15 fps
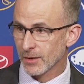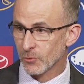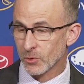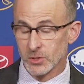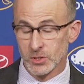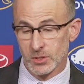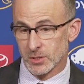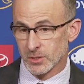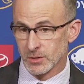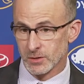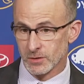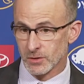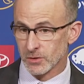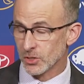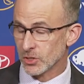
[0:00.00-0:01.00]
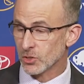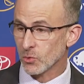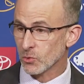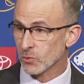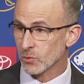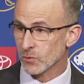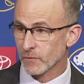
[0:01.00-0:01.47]
which is, you just
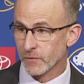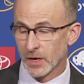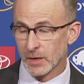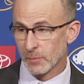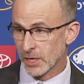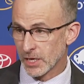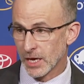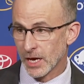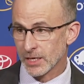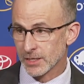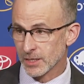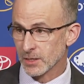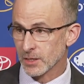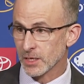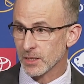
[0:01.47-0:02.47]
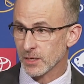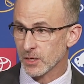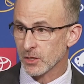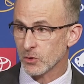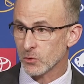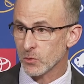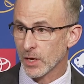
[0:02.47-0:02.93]
don't find many guys in the league that
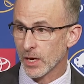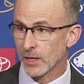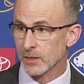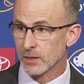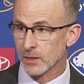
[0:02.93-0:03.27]
can do that.